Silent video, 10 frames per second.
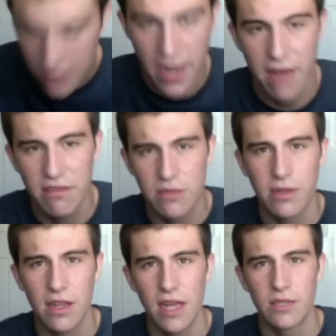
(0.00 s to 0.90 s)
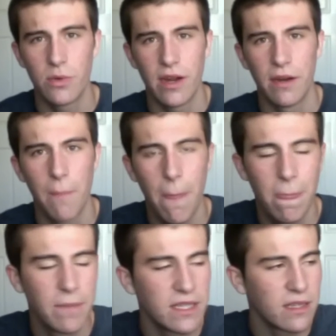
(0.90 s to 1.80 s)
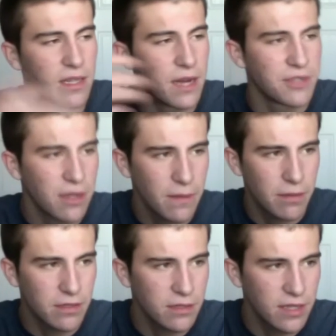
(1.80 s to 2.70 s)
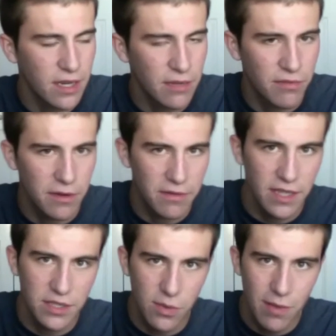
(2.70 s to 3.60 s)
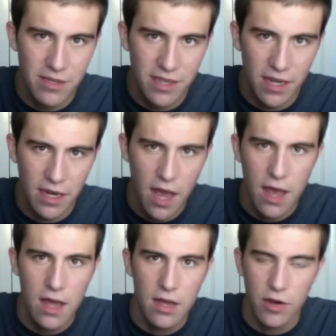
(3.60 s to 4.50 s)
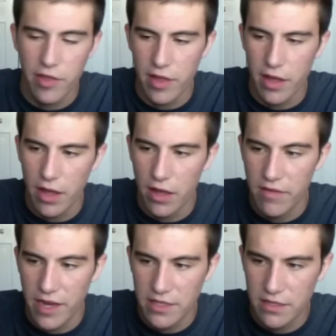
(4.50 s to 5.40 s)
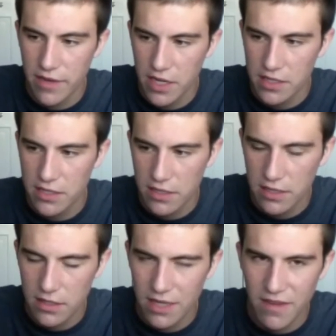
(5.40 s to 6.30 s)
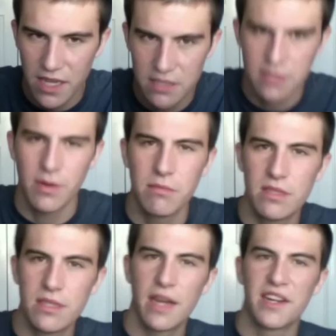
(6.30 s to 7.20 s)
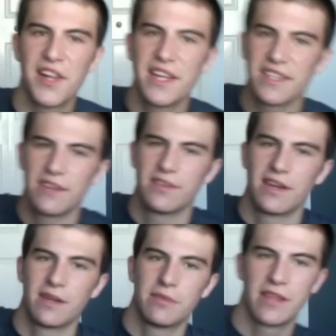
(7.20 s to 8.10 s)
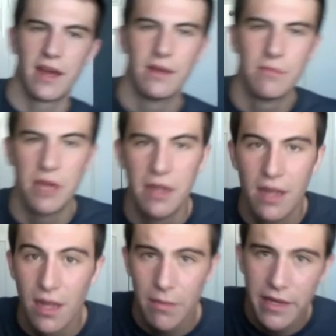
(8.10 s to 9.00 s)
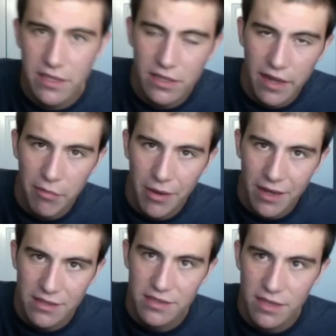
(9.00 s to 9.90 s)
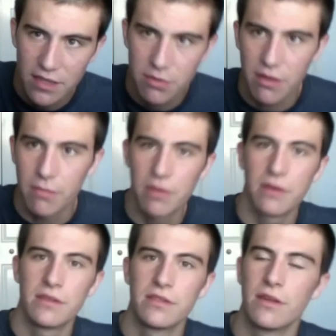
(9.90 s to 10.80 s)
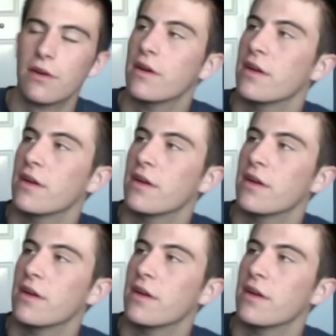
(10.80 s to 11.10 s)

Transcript: I have this one class where basically I was the only person who signed up for advanced web design or the advanced advanced advanced web design class. I don't know how to put that, but basically everybody else sucks with computers, so